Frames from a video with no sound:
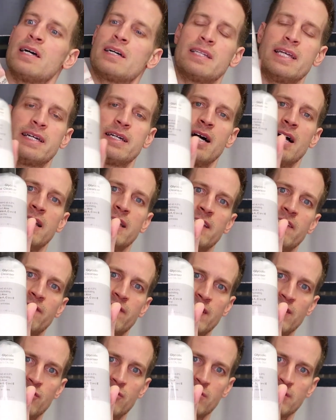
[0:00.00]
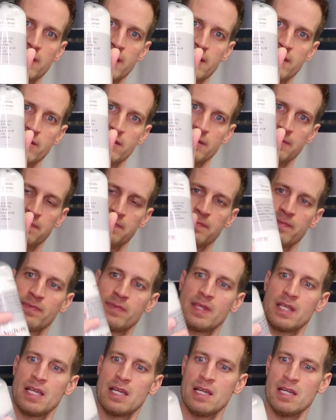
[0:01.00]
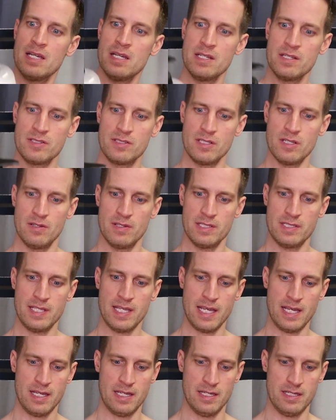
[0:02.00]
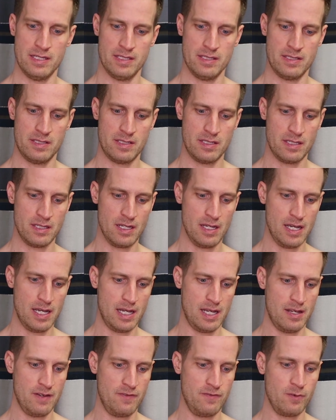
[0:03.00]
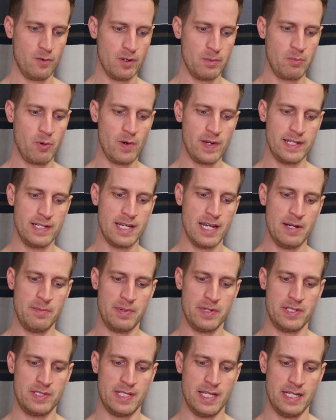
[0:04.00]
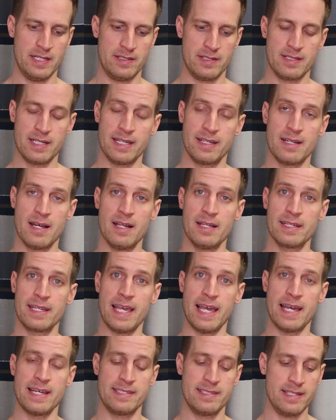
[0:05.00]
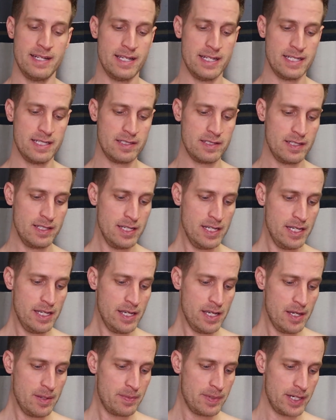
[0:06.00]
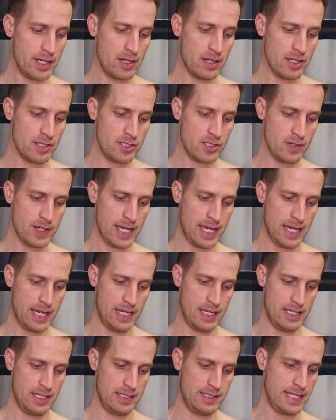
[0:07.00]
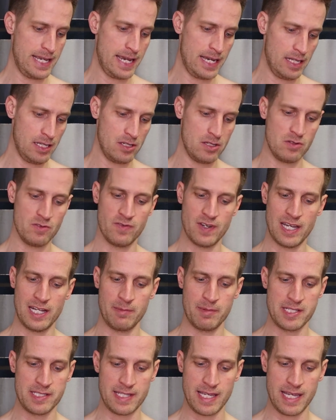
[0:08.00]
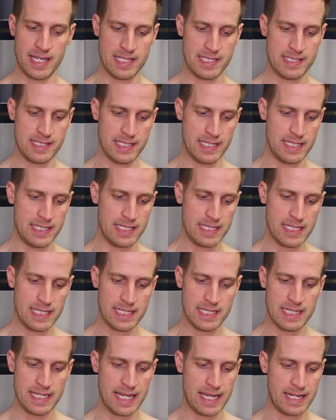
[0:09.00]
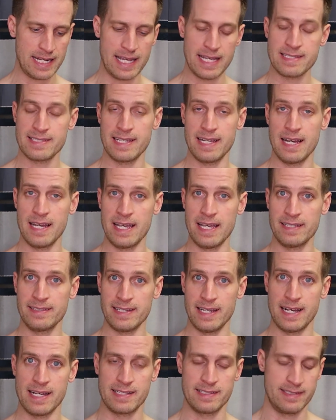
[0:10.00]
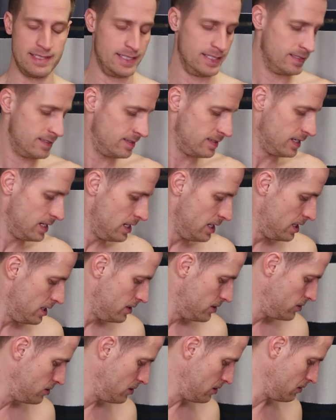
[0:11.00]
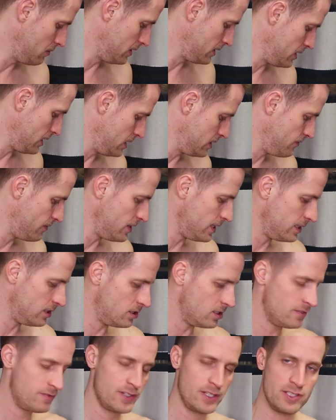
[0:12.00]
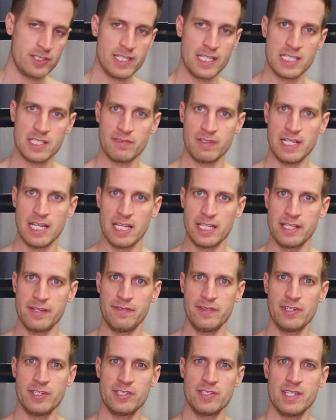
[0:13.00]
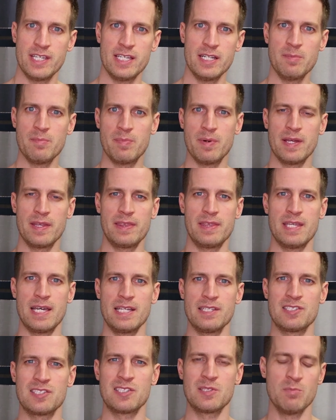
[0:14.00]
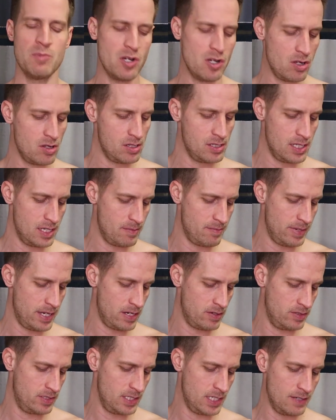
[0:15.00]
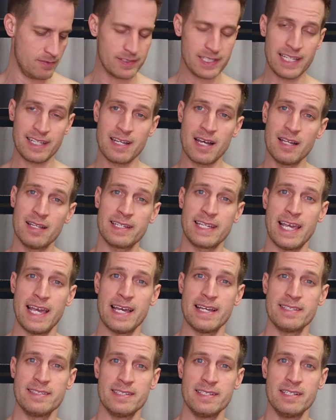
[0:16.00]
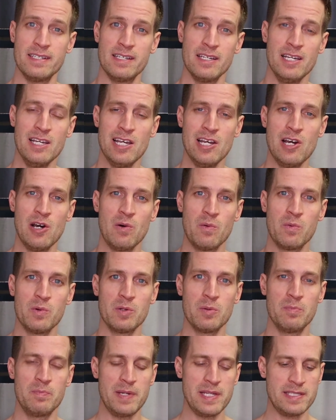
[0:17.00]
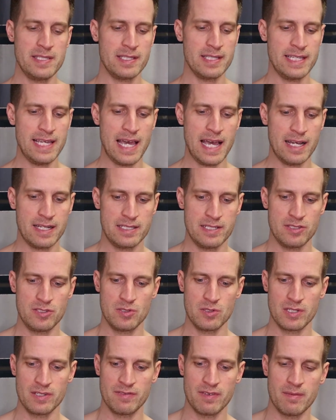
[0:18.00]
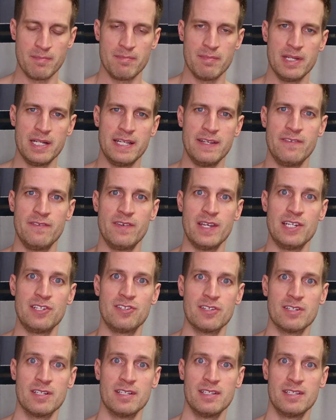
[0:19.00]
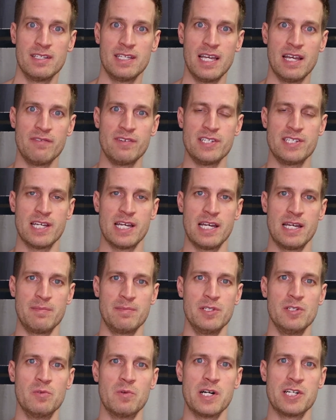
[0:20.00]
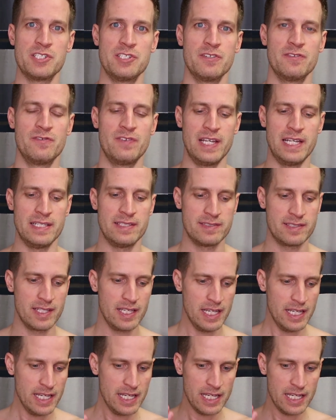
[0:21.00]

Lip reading: Glycolic Facial Cleanser. So this has 4.9% glycolic acid in it, but it also has aloe, vitamins A, C, and E, and antioxidants. So it's very good for your skin, it's very healthy for your skin, but that small amount of glycolic acid will basically act as sort of a mini facial every time you wash your face.